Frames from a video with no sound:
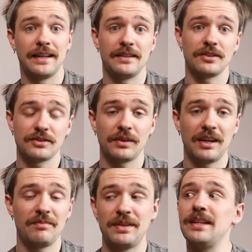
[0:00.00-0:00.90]
And this also
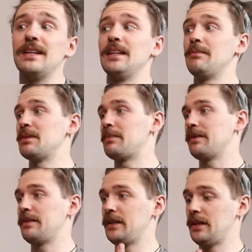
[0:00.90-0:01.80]
gave me a glimpse
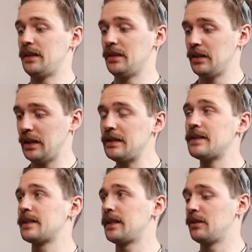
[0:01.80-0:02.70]
about the
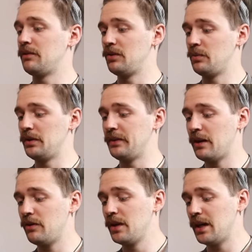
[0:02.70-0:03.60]
inside of the wheel.
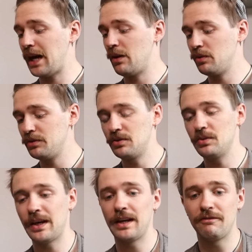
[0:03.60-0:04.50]
Now, I will
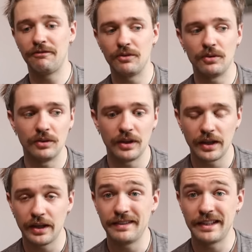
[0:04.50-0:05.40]
do a full
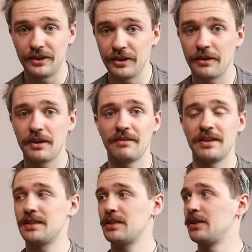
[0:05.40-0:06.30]
uh, teardown of
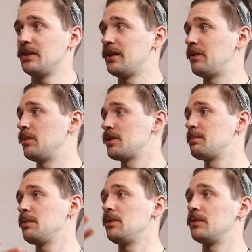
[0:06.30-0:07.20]
it, so I won't
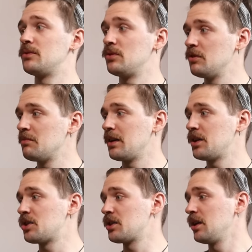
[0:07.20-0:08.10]
spoil too
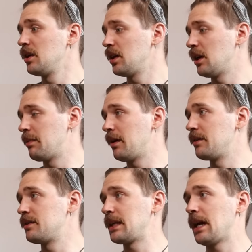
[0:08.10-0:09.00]
much
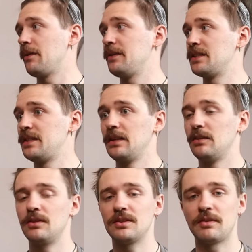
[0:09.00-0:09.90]
about how this thing
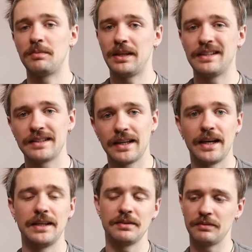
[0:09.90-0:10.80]
looks from the
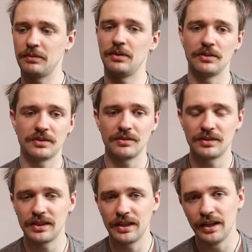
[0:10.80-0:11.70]
inside. We'll also
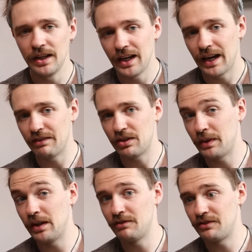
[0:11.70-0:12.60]
see after a
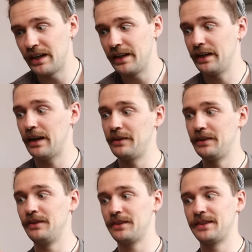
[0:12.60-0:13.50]
while of riding how
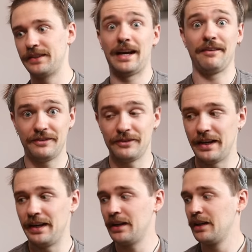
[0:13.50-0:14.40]
it looks after
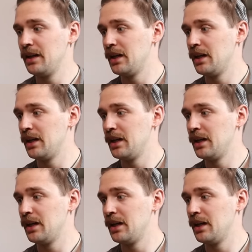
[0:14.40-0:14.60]
riding.